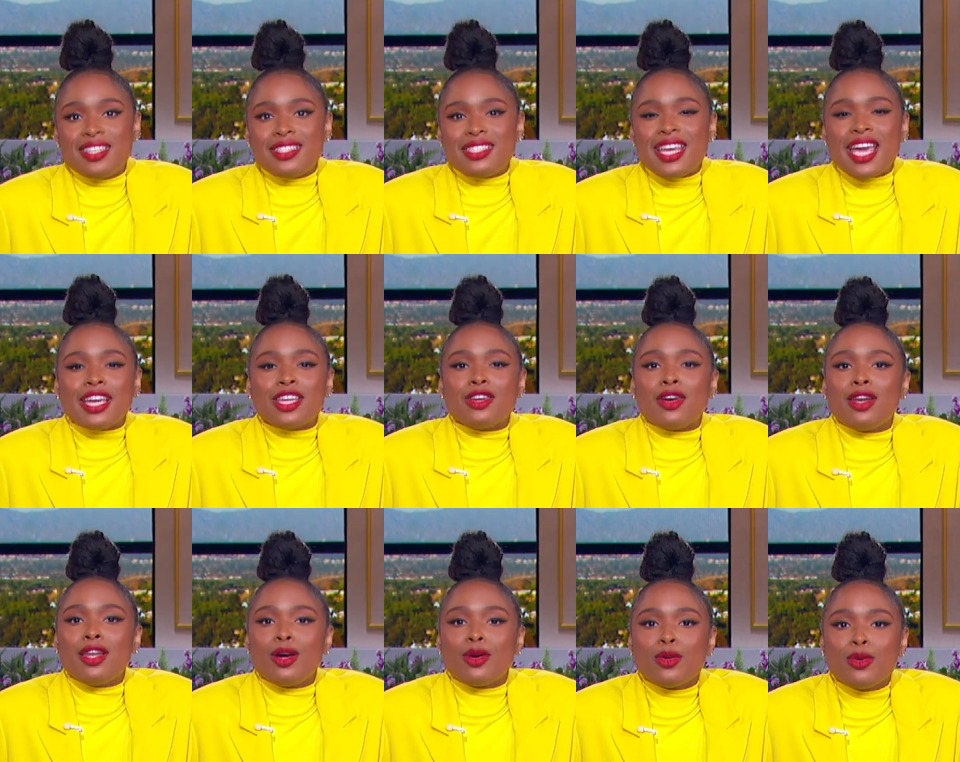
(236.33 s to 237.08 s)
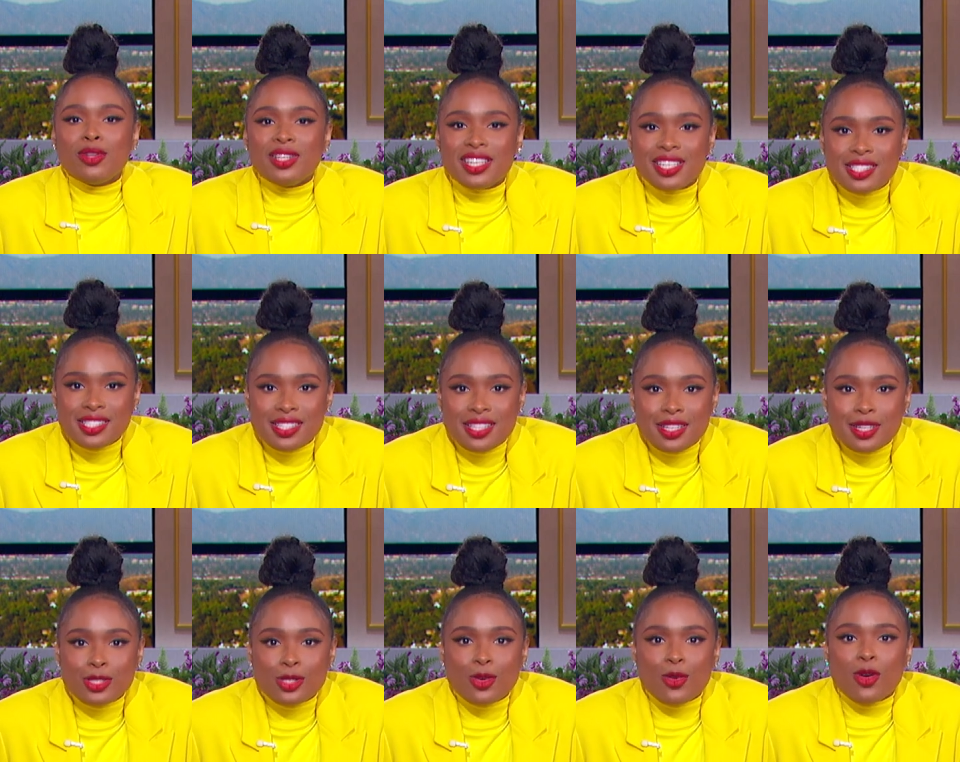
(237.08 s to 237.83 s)
Check your local
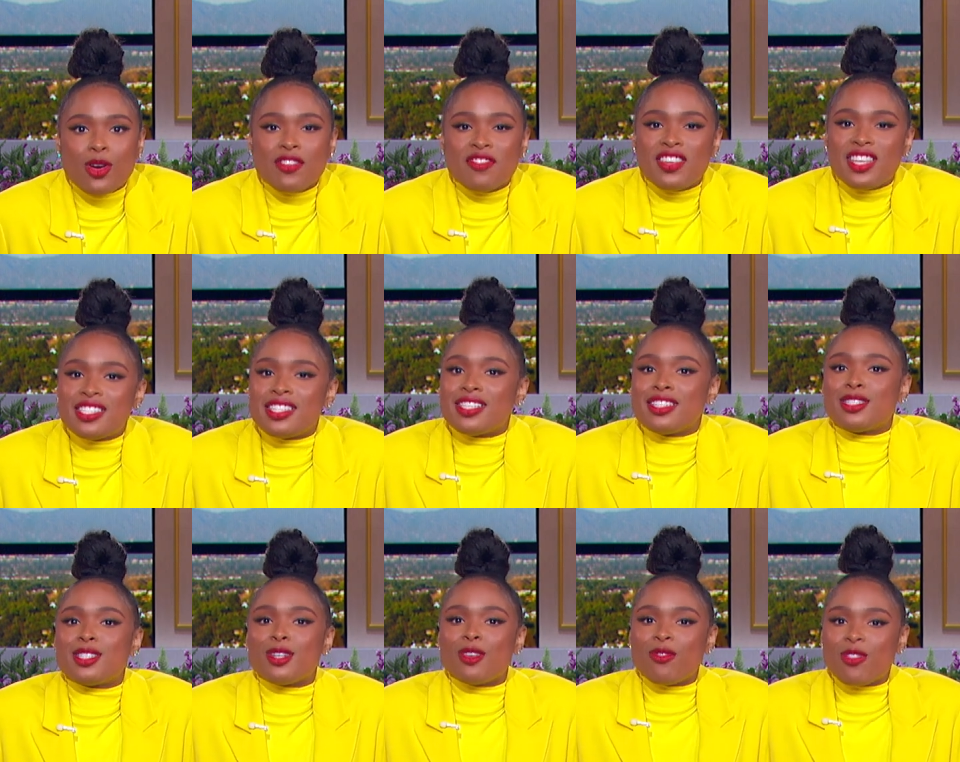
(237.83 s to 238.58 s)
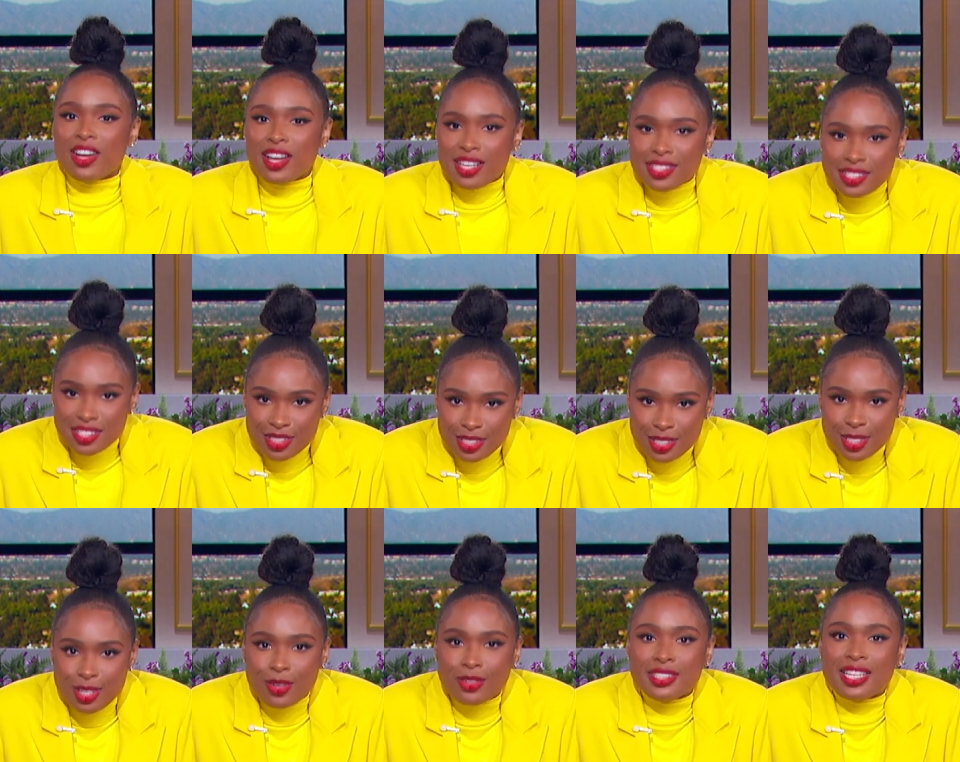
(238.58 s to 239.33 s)
listings or visit
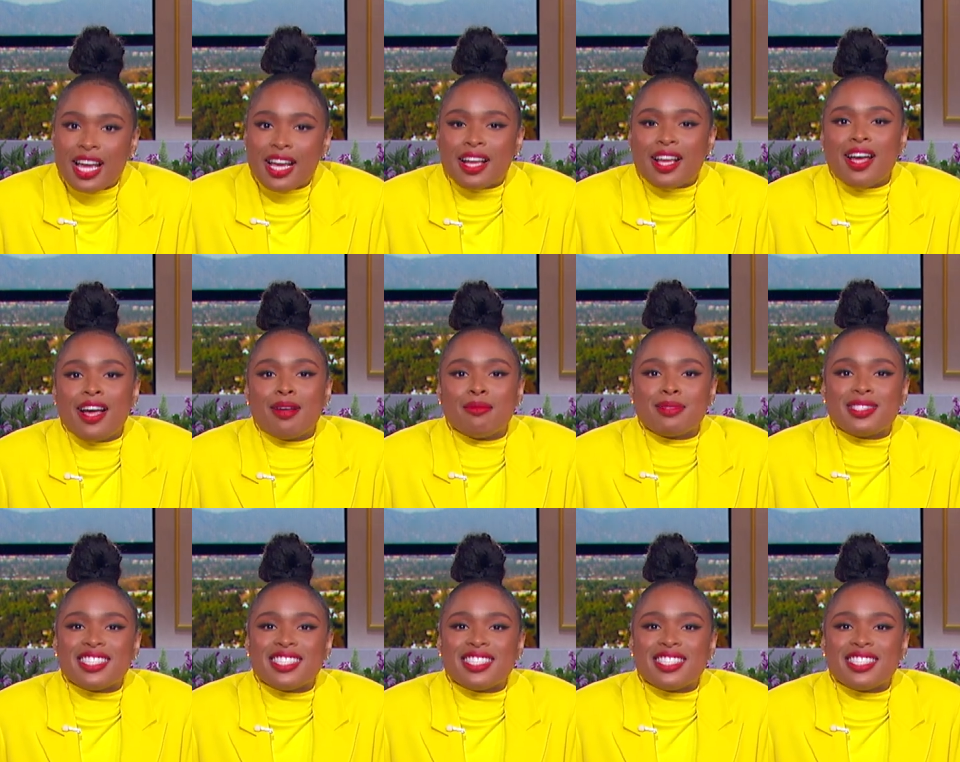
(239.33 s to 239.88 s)
jenniferhudsonshow.com